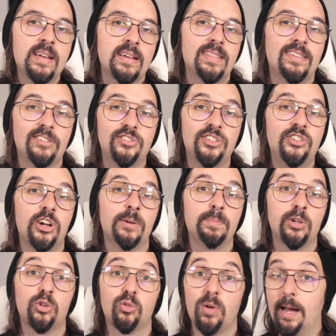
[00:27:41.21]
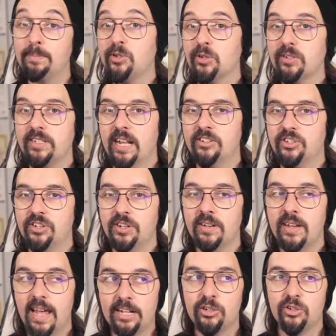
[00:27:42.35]
This jump grabs your attention
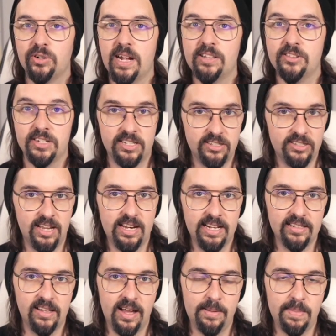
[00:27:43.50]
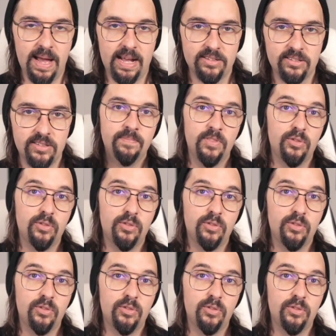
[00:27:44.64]
and creates an exciting climax.